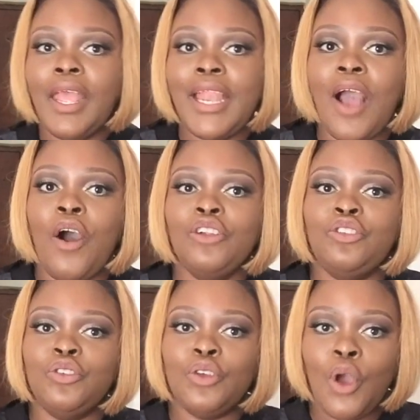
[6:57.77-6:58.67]
Now
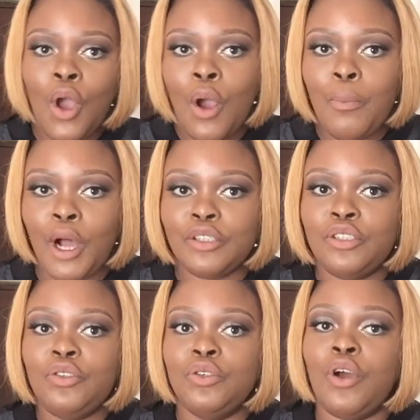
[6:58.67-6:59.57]
on to
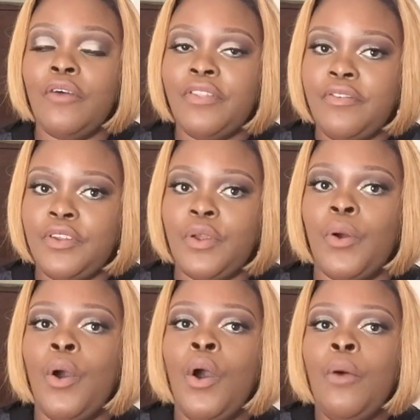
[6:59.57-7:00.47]
part two of the video.